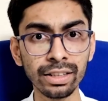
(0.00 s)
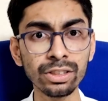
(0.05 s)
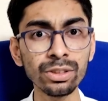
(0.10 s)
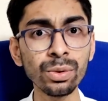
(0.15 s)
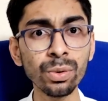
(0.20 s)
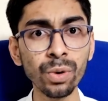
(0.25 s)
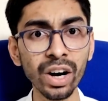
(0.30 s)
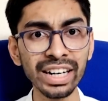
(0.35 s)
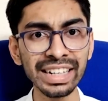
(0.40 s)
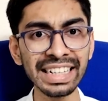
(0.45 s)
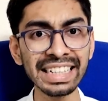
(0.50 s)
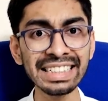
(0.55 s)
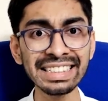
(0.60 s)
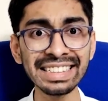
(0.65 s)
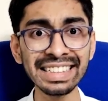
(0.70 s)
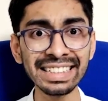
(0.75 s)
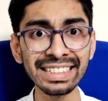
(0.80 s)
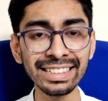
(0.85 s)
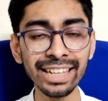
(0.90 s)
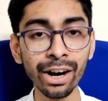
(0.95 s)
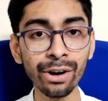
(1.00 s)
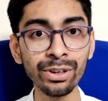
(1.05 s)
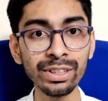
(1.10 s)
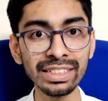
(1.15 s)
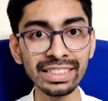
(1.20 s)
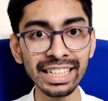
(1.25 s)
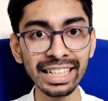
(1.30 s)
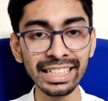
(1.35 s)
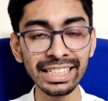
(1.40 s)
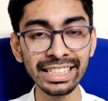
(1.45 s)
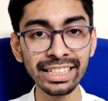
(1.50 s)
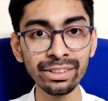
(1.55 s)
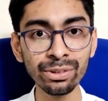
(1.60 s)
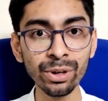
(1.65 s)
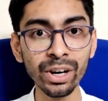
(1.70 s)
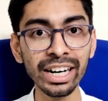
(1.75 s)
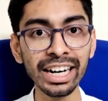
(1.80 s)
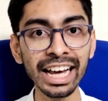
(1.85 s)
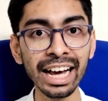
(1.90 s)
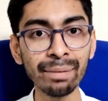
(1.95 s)
So what is this doubt session?
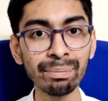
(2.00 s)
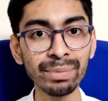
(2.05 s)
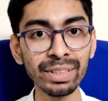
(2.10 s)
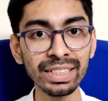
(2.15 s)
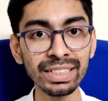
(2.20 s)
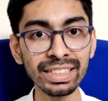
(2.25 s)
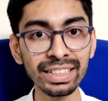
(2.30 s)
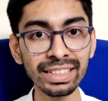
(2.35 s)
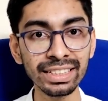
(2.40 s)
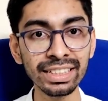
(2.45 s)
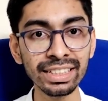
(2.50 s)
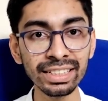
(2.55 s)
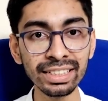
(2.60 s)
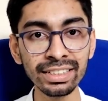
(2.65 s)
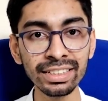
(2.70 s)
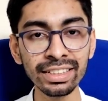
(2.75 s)
What happens in this?